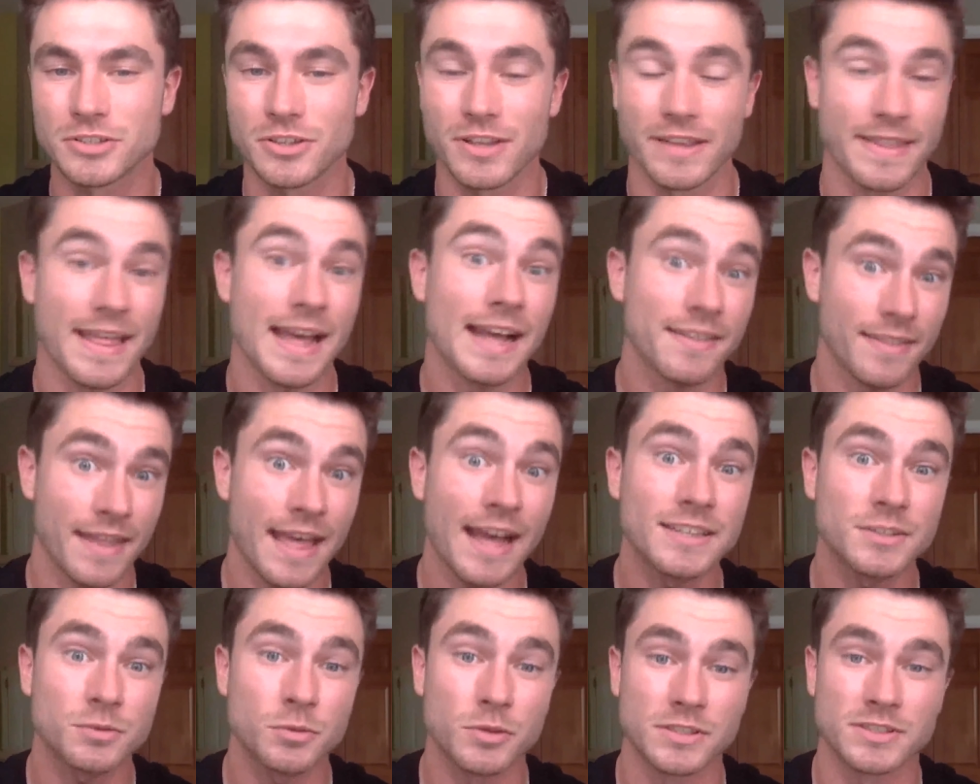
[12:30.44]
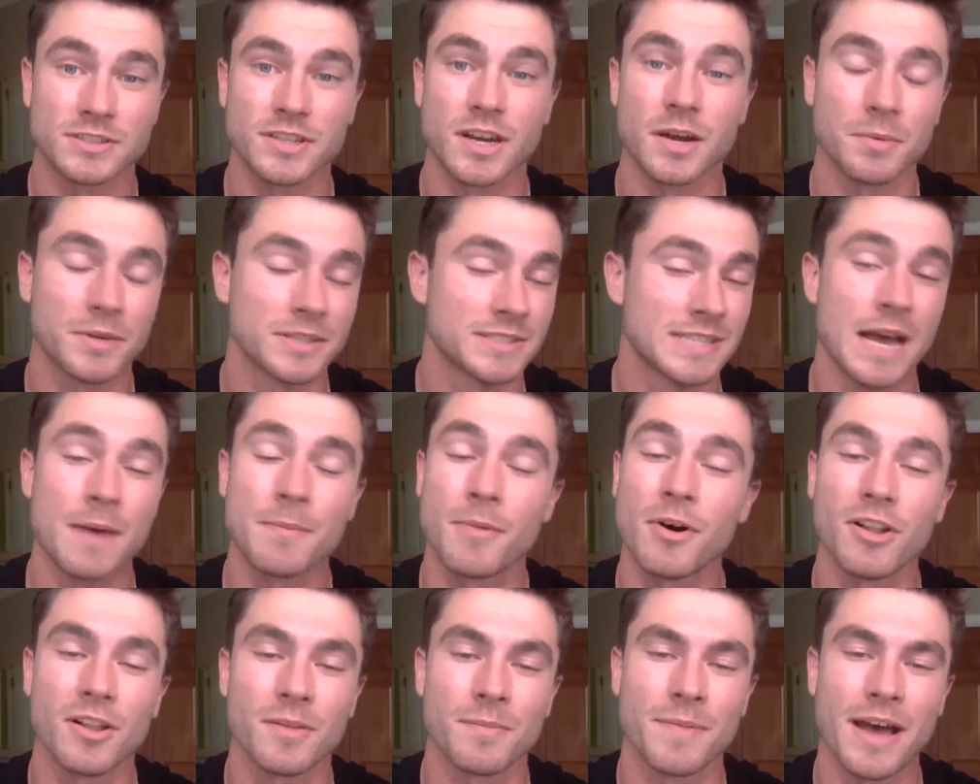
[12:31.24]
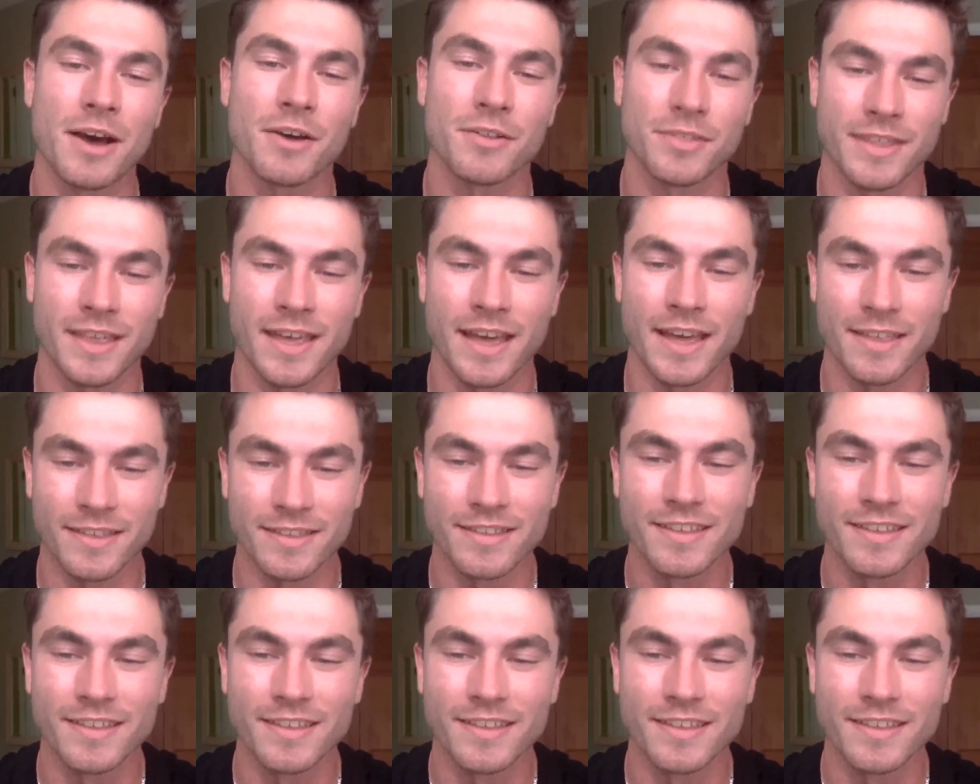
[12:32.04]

So like that's what's up because I'm all about that.